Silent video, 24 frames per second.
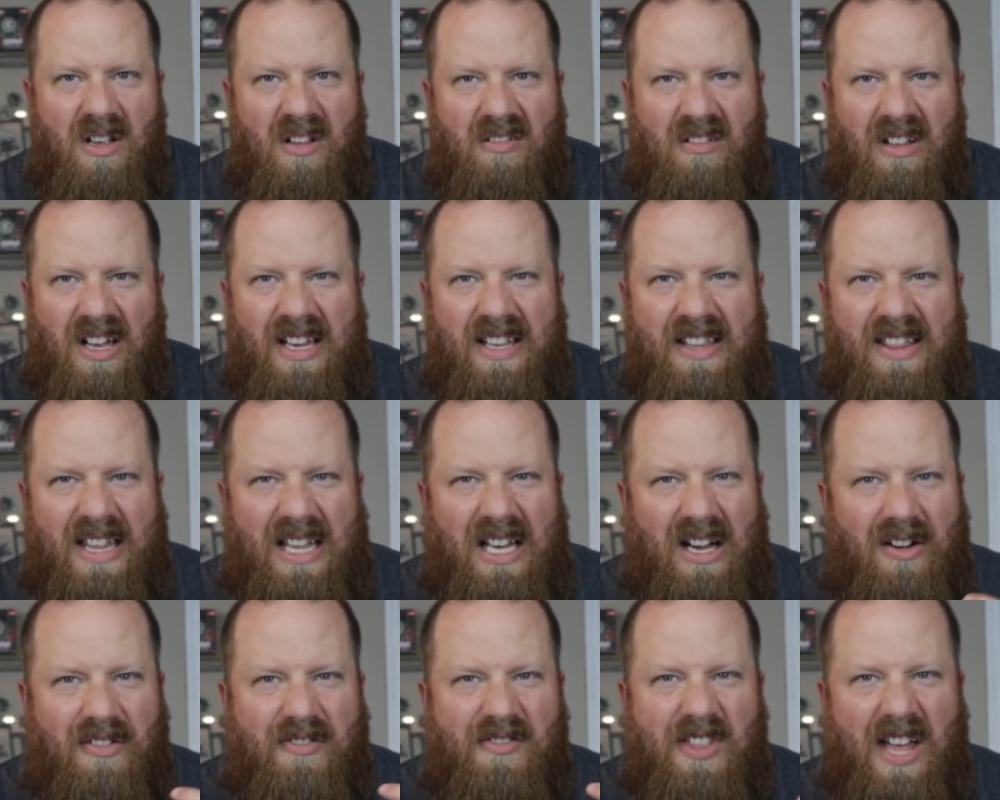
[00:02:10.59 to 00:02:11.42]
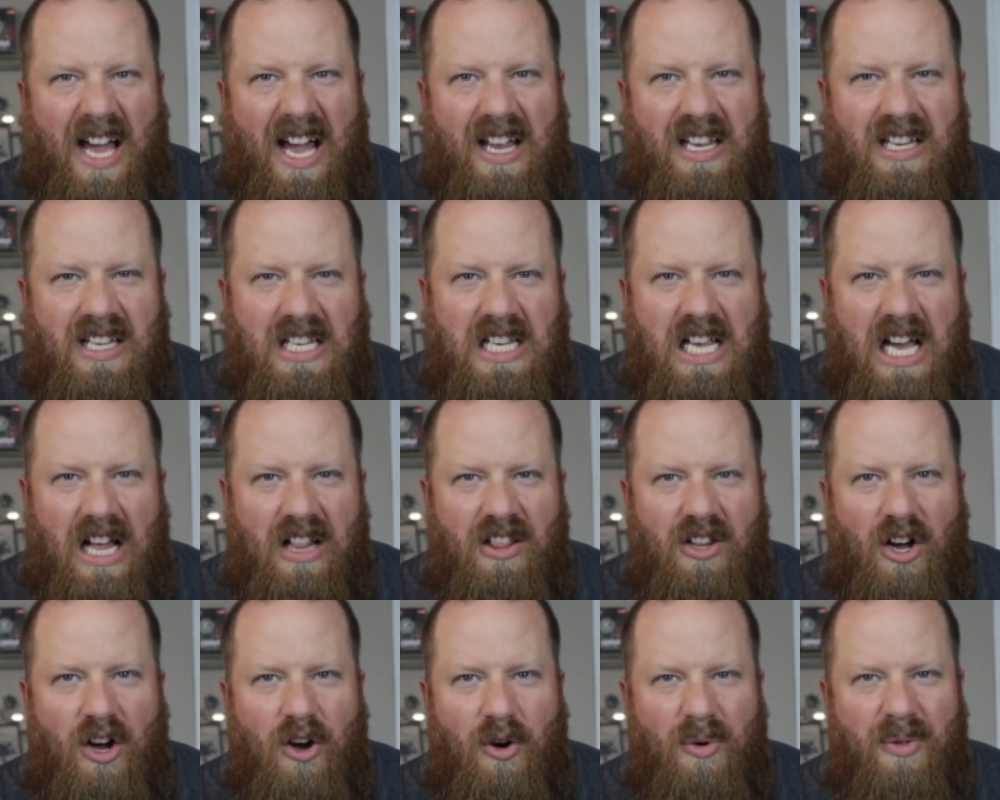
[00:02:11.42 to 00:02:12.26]
like of that
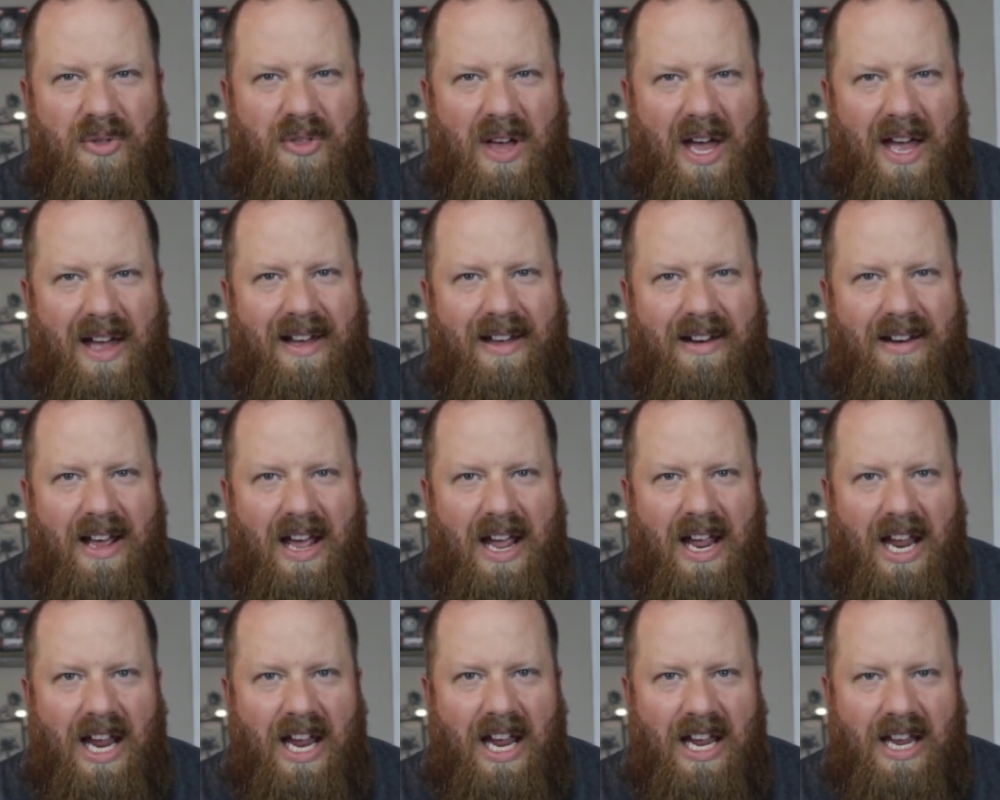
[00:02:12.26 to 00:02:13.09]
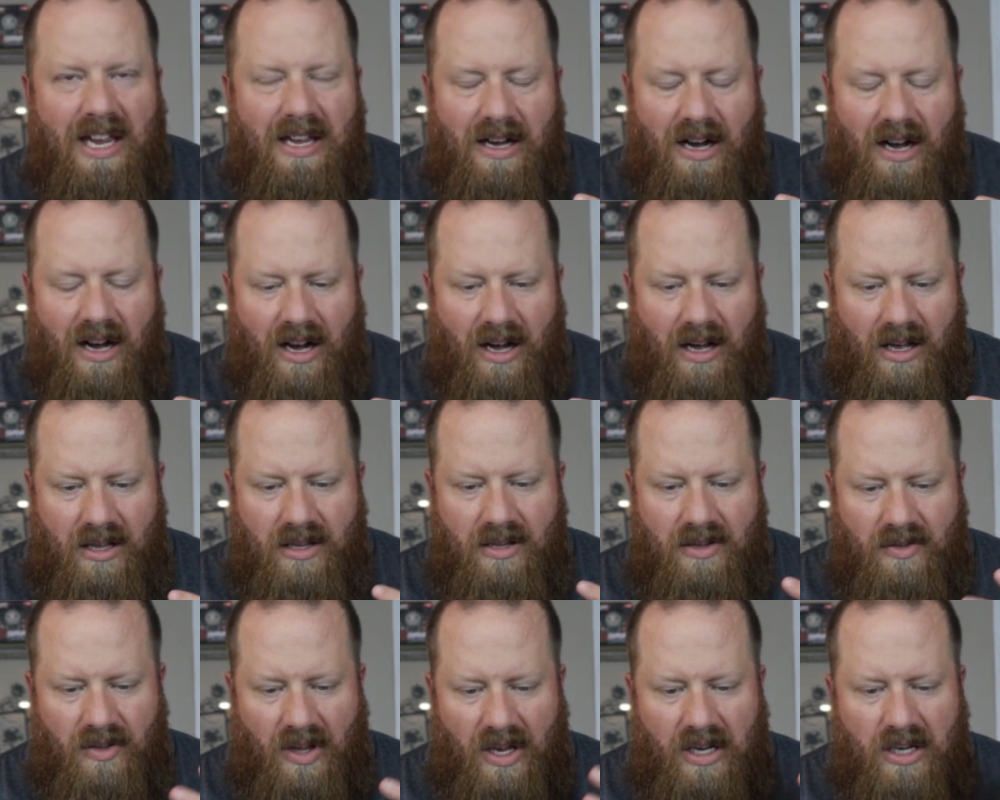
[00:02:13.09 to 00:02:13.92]
yellow than a uh,
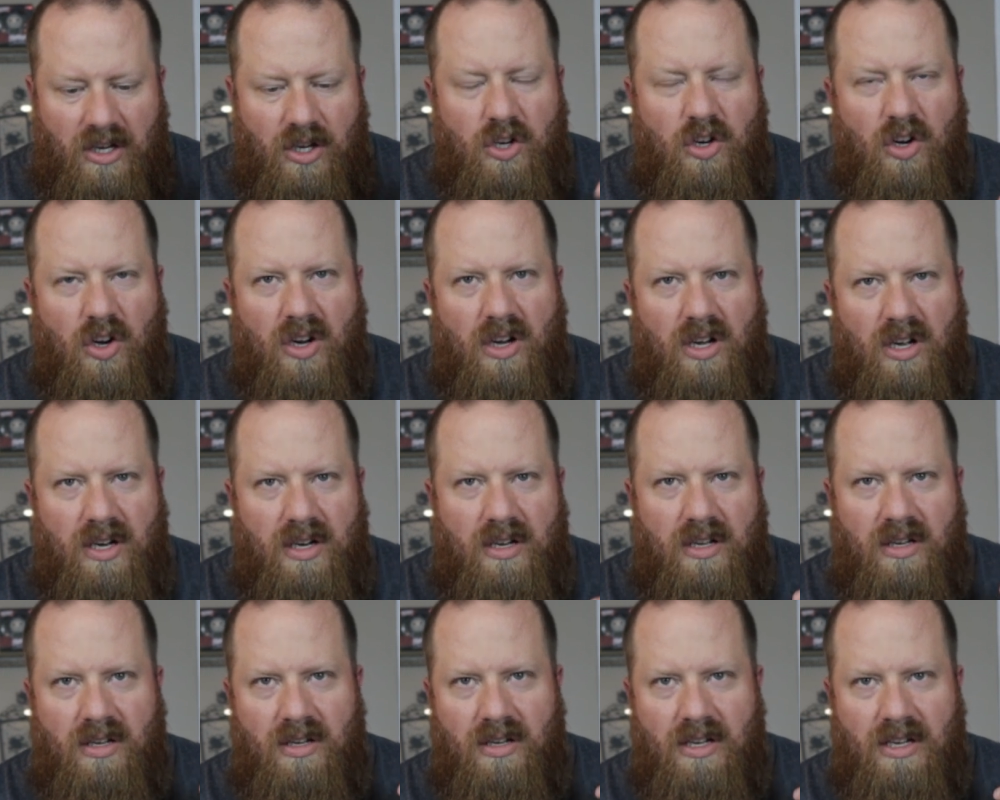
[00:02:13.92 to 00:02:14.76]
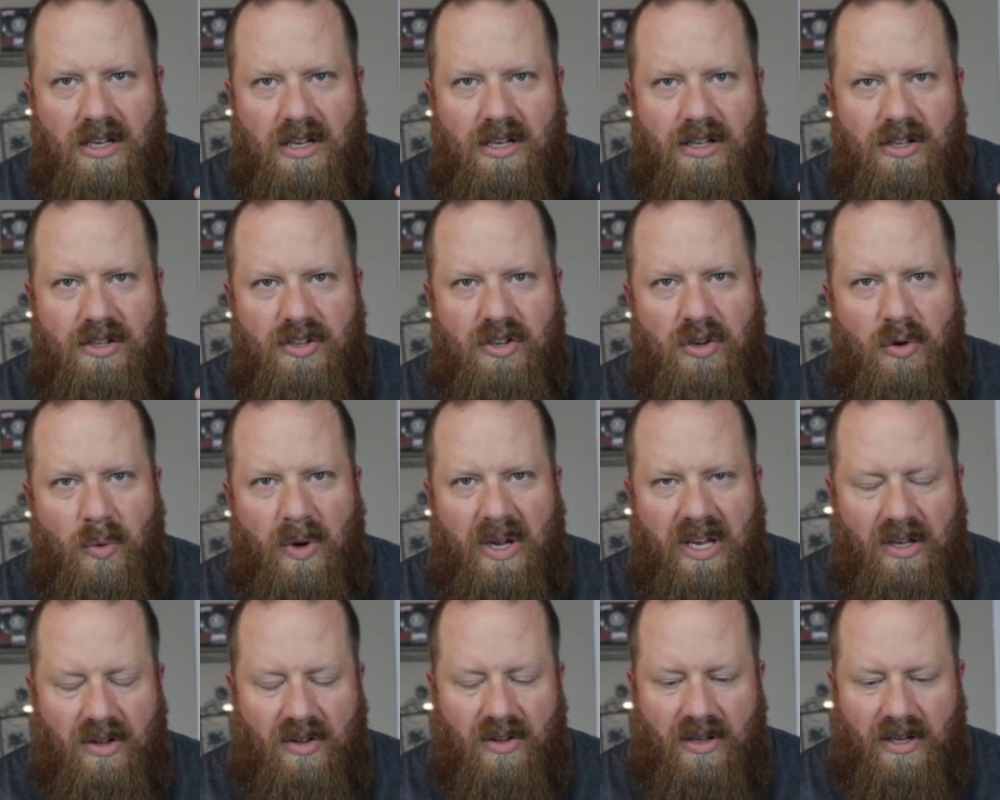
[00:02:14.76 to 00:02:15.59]
like good New
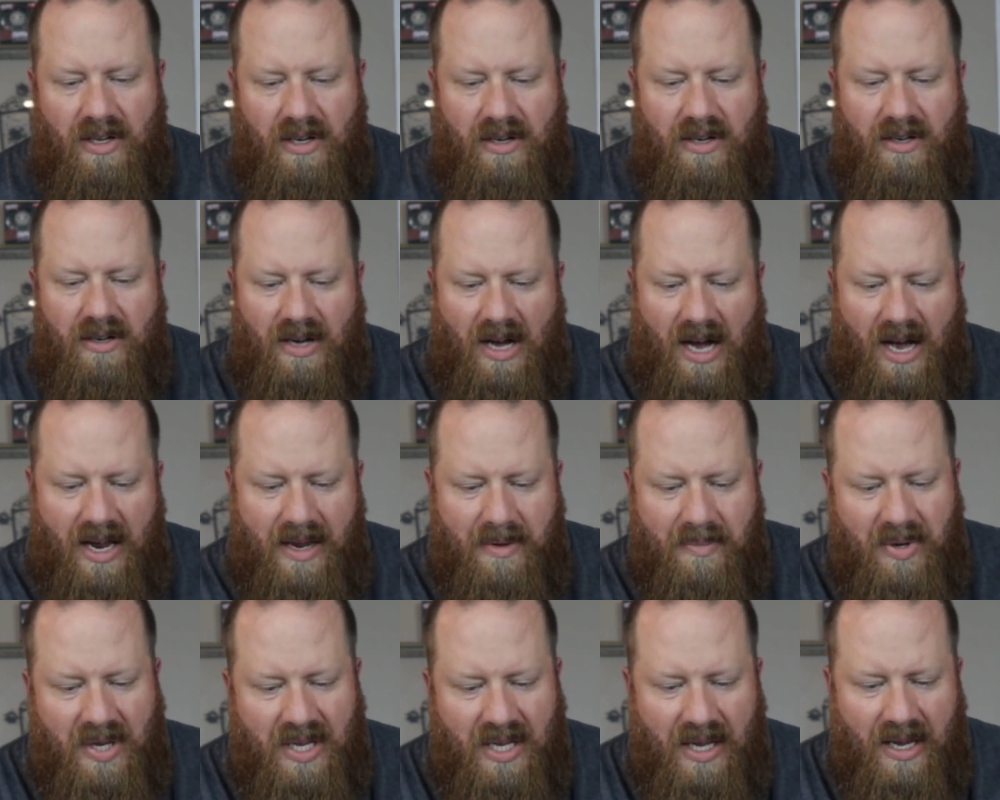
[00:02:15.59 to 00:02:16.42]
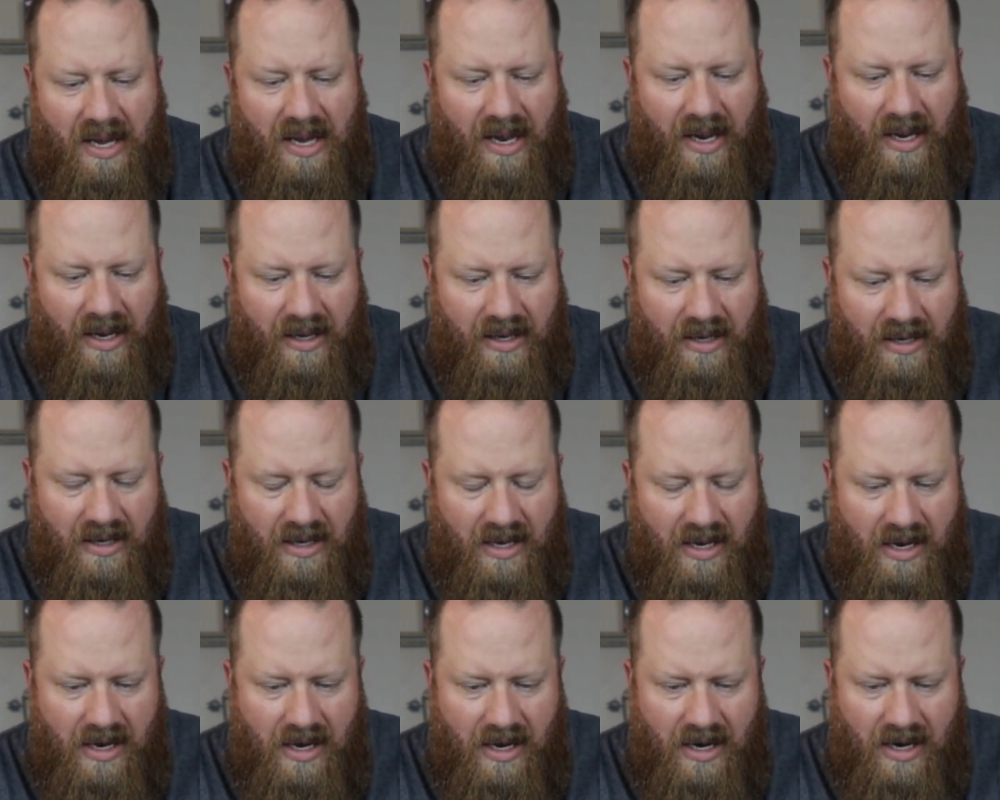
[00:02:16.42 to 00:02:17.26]
England IPA.
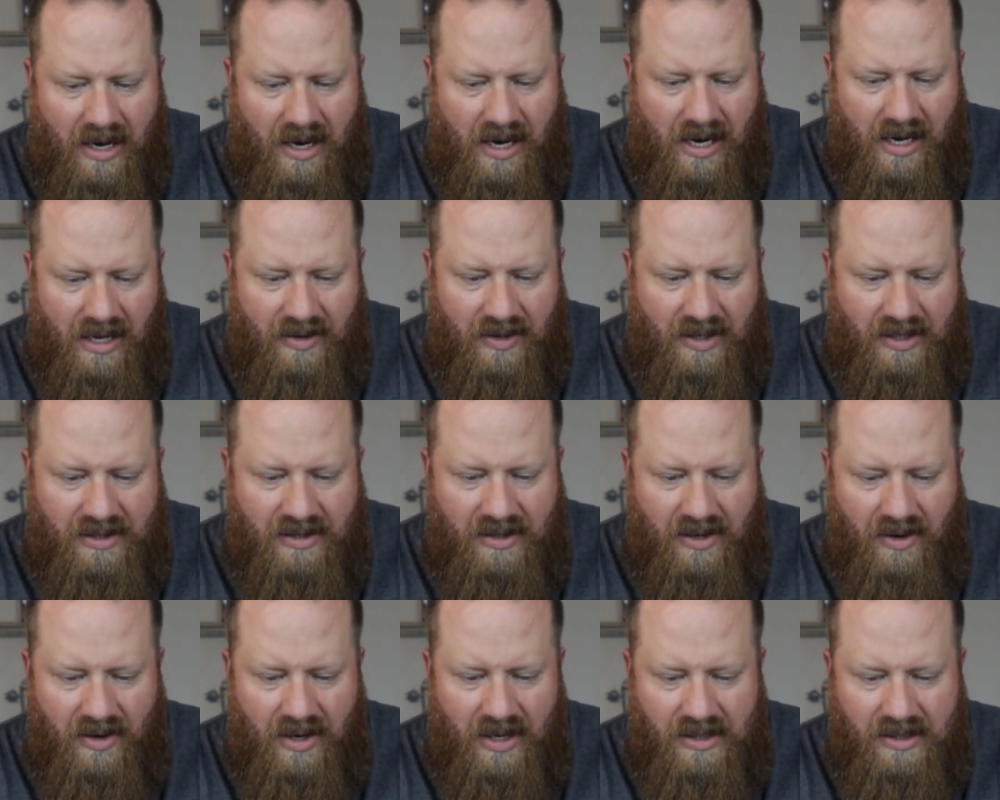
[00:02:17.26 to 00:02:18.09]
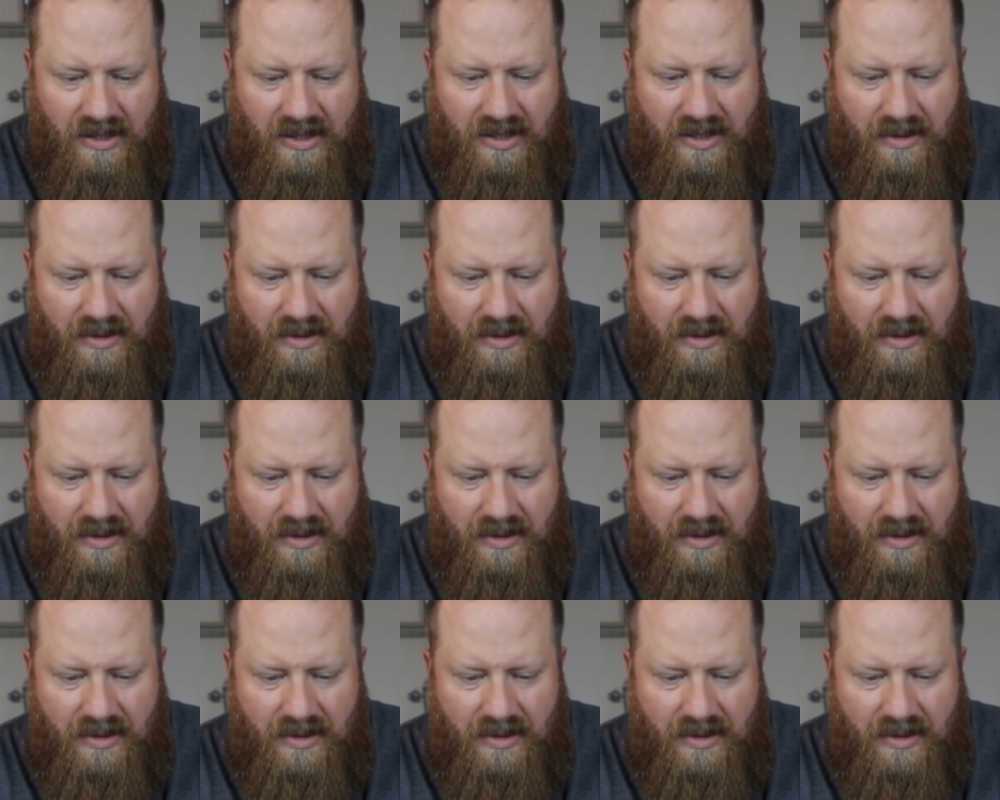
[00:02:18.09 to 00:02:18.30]
Uh, let's go ahead and